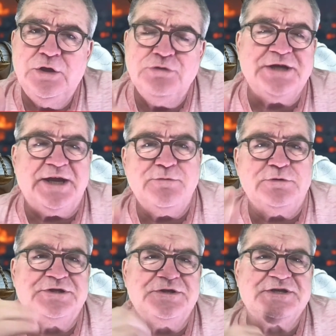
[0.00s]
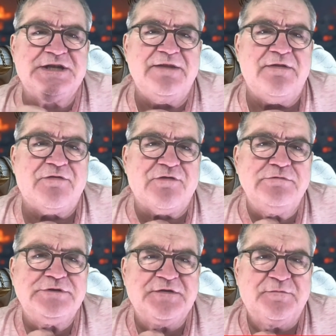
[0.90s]
who said he wanted to slit the
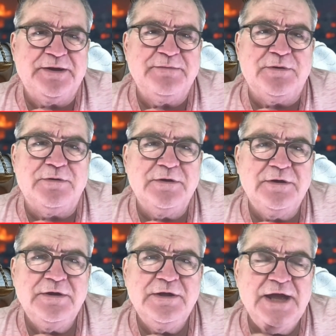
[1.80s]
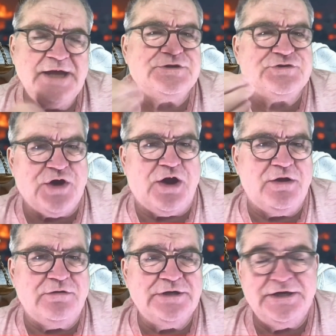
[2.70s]
throats of people. His
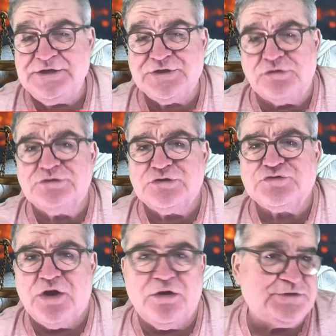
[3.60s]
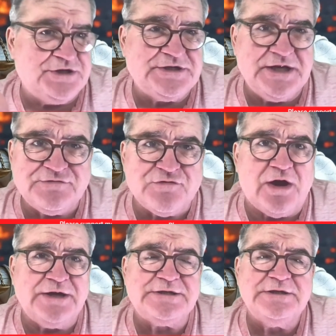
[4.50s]
trial, he's gone to trial, which is his
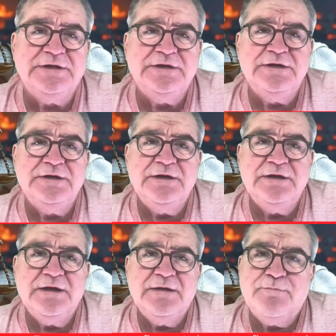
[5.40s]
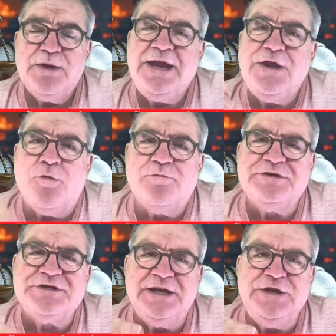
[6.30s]
right, but he
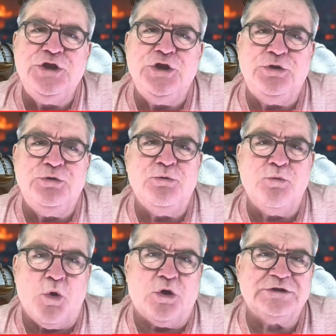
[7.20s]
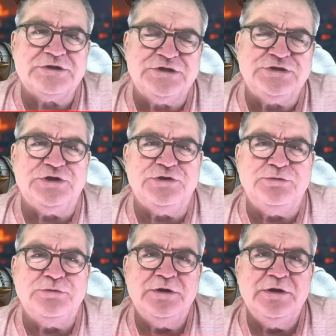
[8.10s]
obviously knew what to
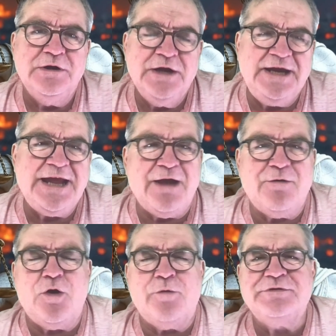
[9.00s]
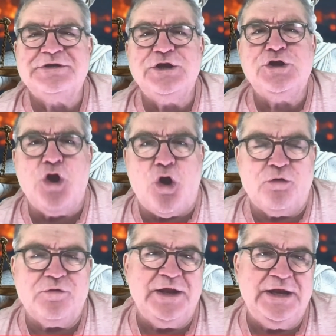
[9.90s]
do. He obviously
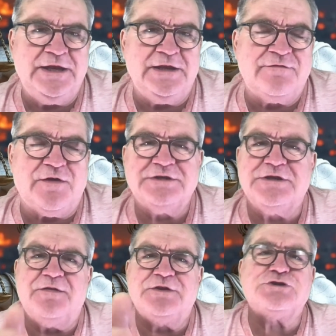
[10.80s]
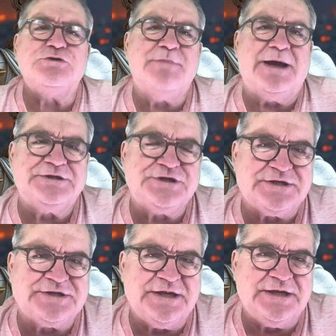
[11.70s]
got the legal advice, like the 2
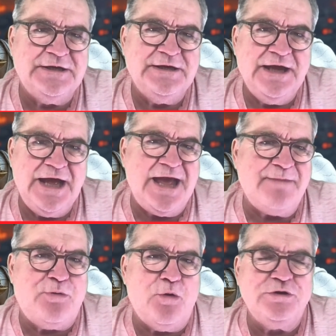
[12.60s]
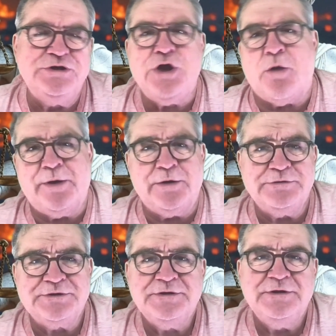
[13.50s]
Manchester airport
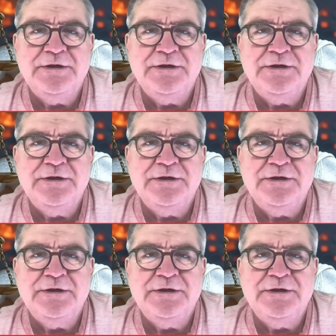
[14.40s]
yobbos.